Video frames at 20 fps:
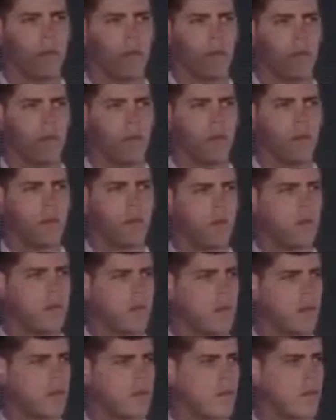
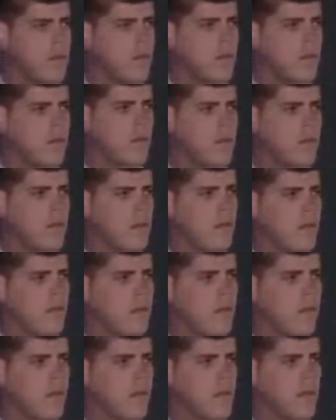
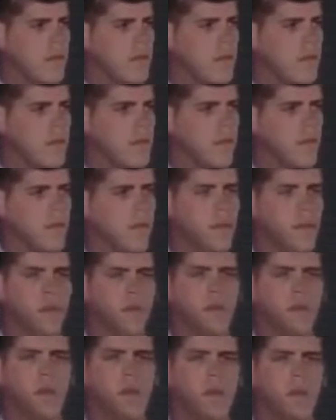
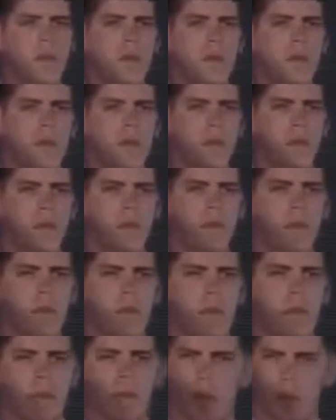
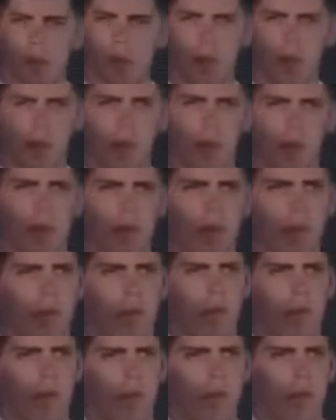
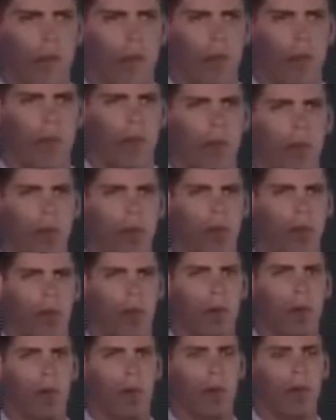
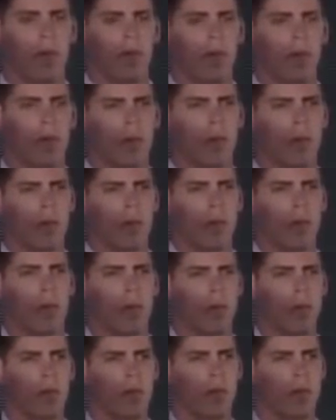
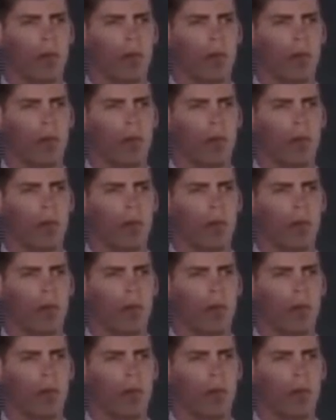The person shown says nothing.